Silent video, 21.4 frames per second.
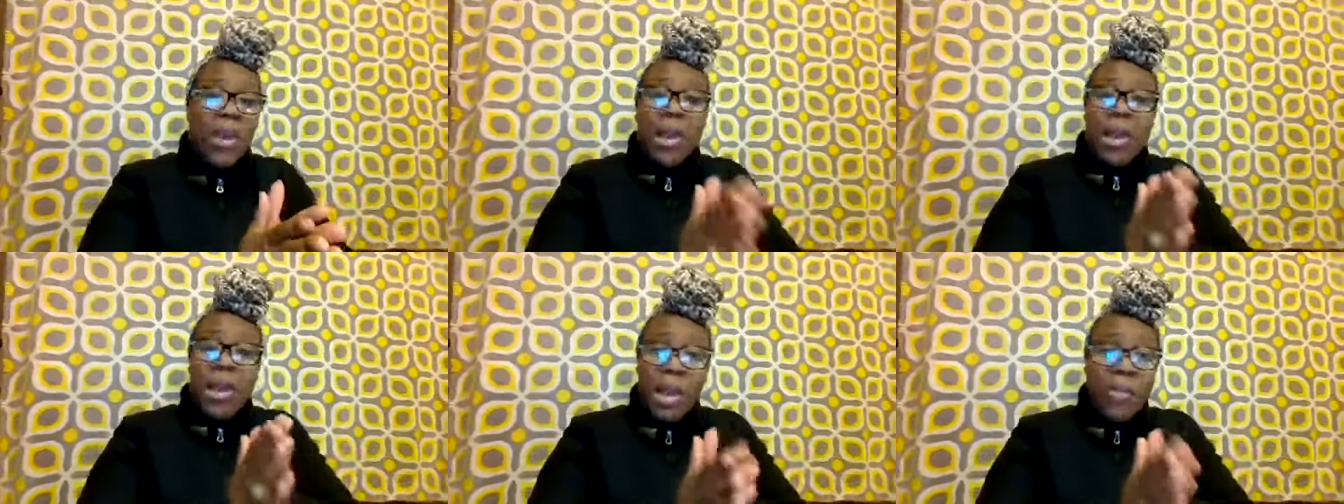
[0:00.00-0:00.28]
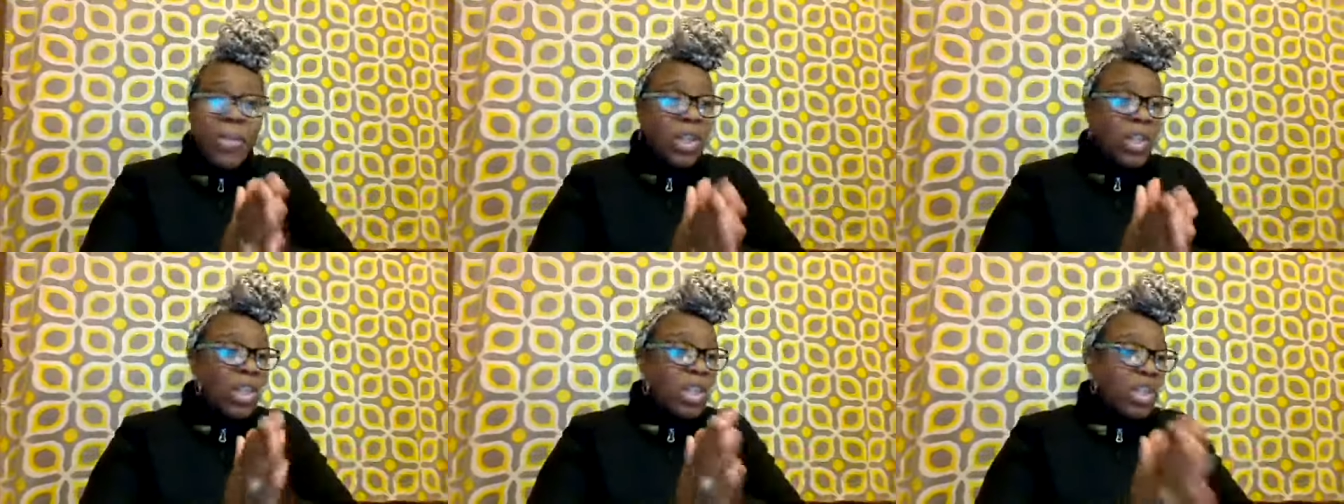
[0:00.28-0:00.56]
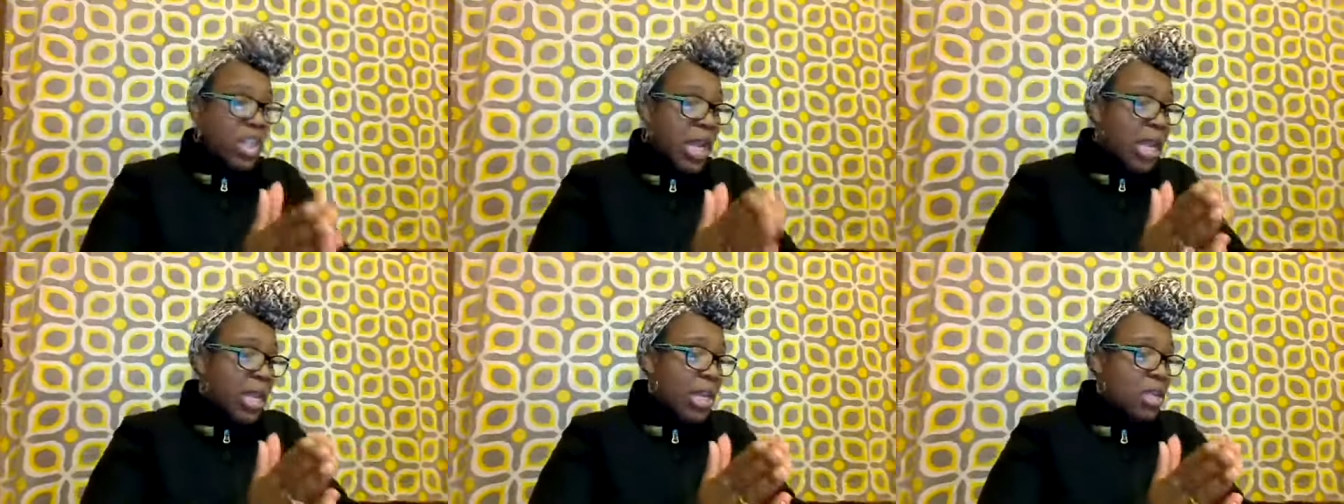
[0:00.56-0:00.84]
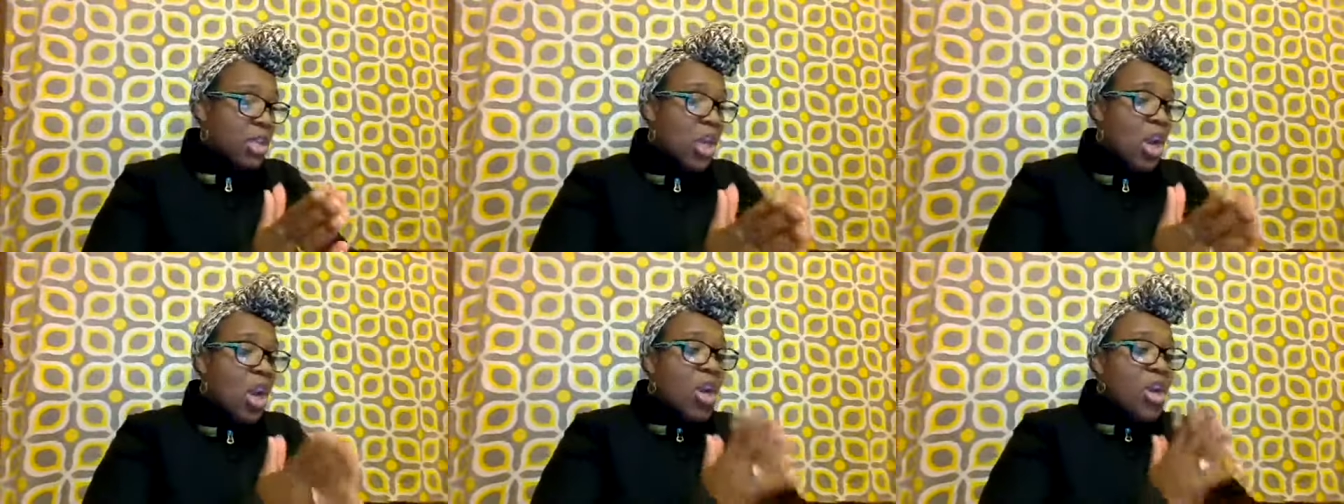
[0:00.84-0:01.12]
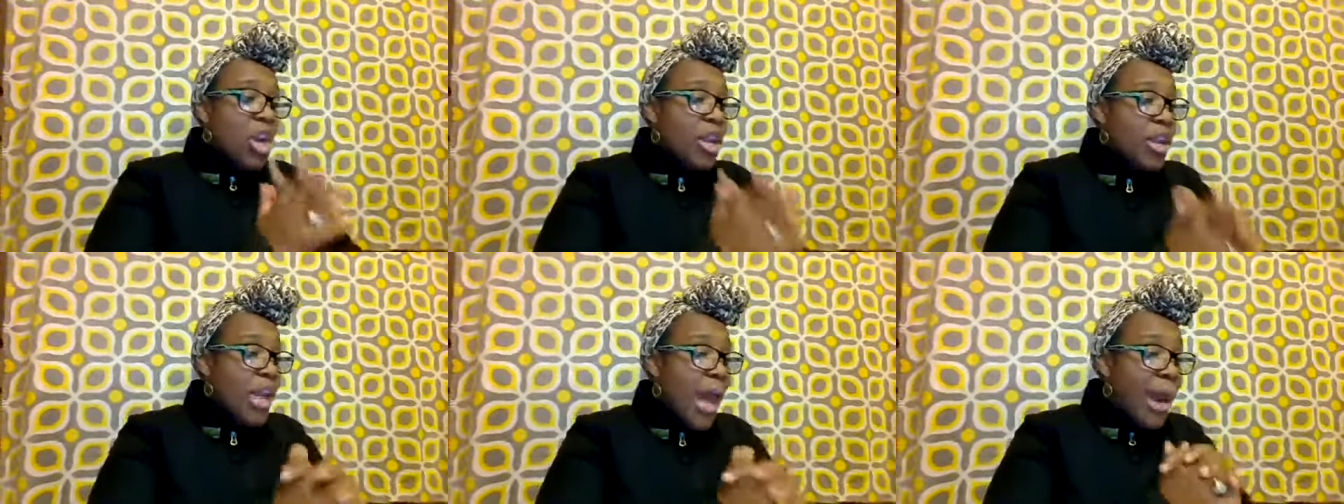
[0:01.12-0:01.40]
Let me just say this.
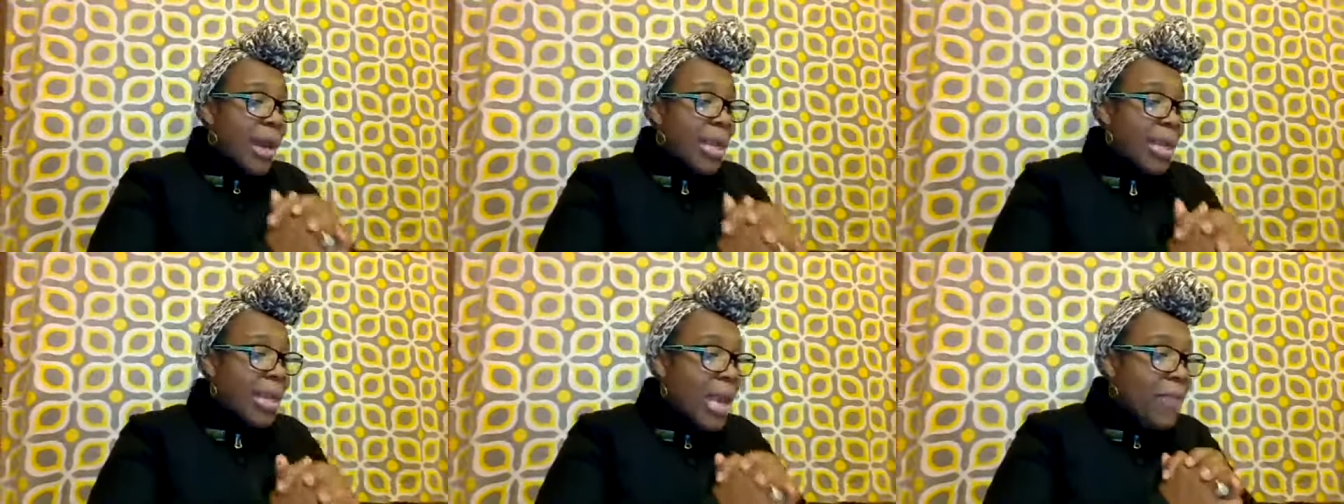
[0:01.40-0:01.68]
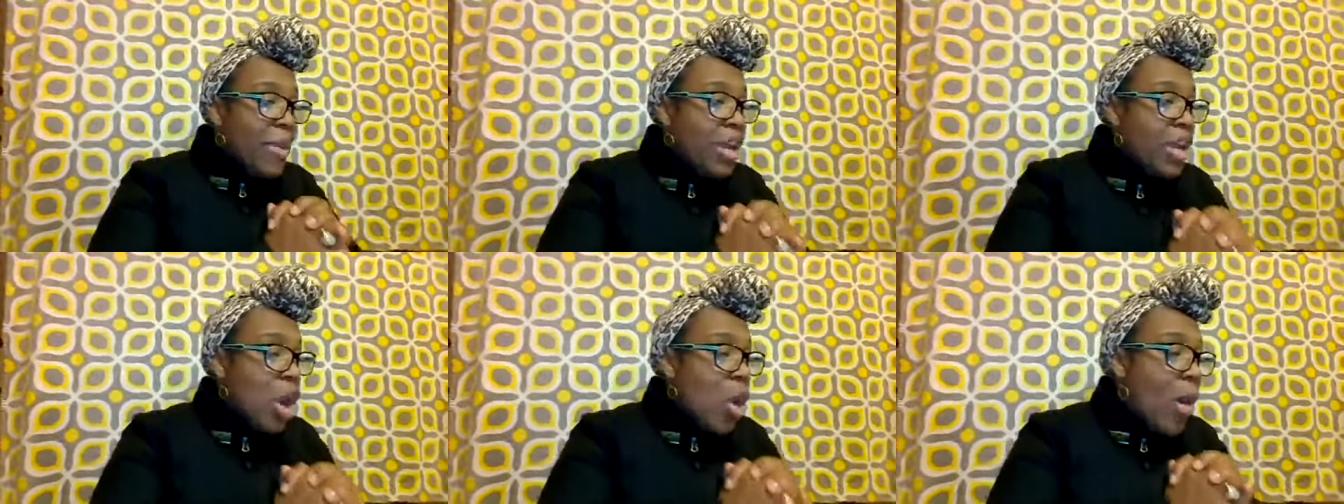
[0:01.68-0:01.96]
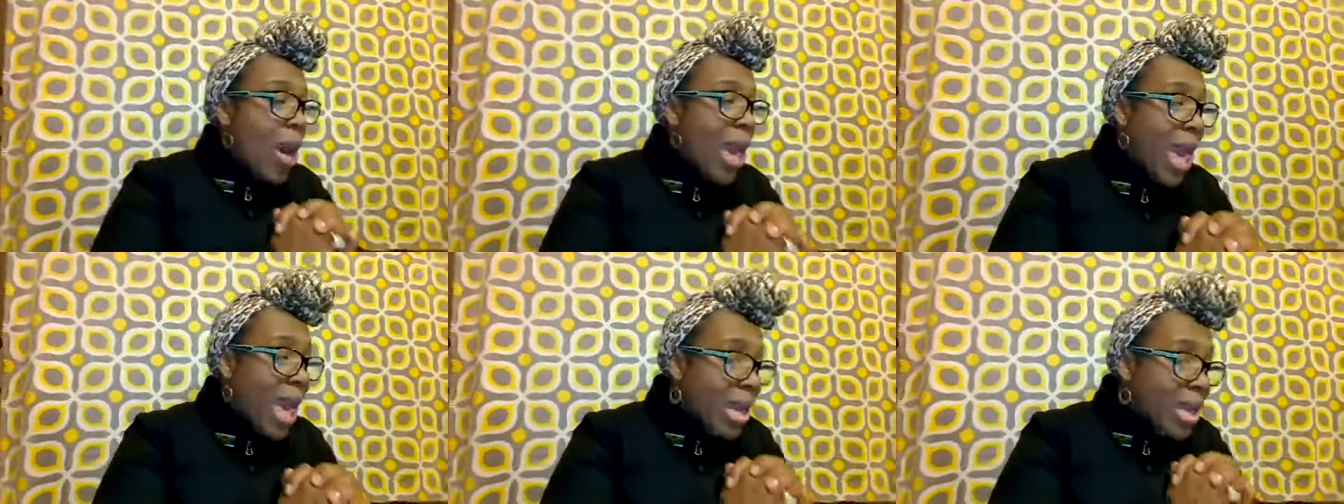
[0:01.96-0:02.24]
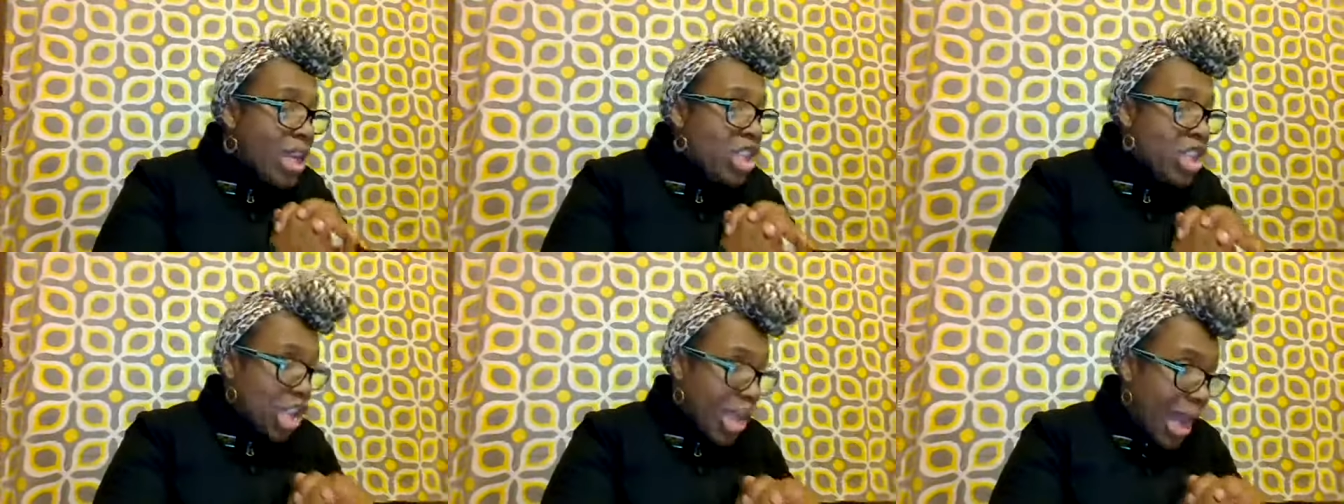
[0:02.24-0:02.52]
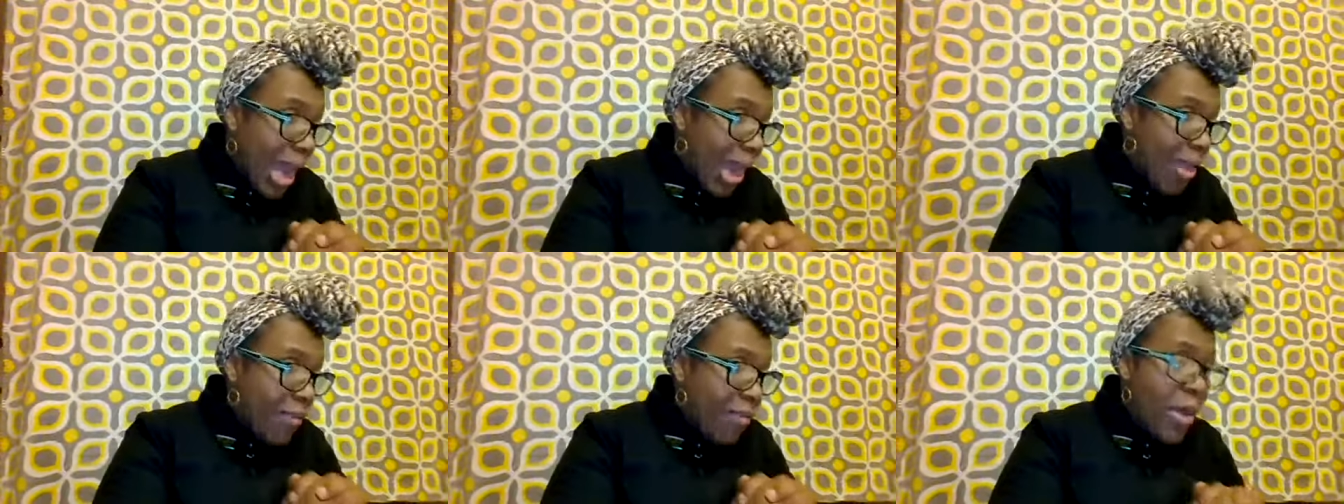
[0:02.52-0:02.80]
You're not living no hellish
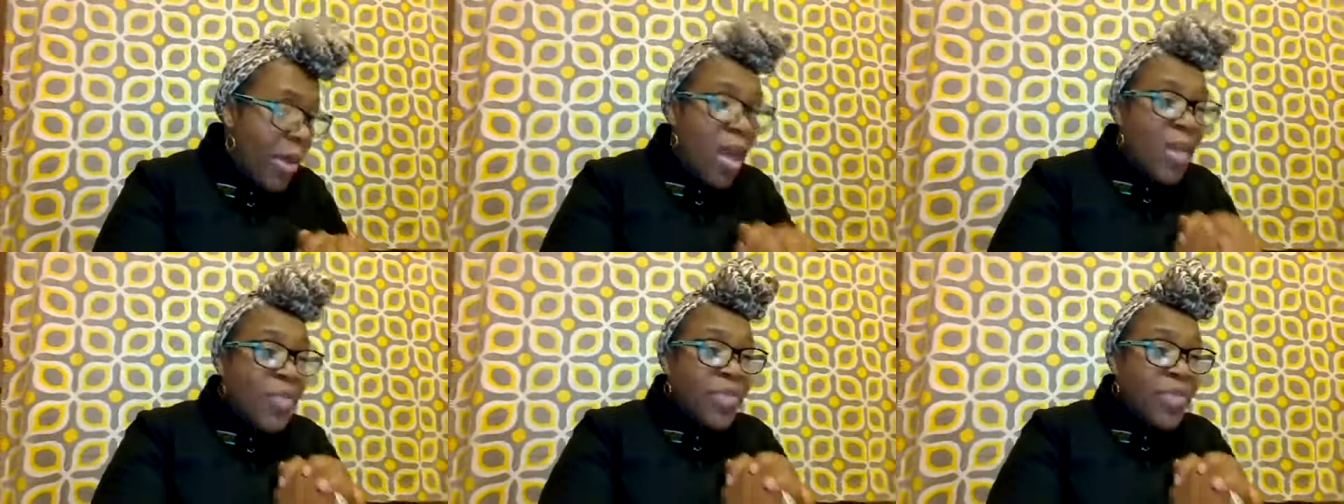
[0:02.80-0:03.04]
life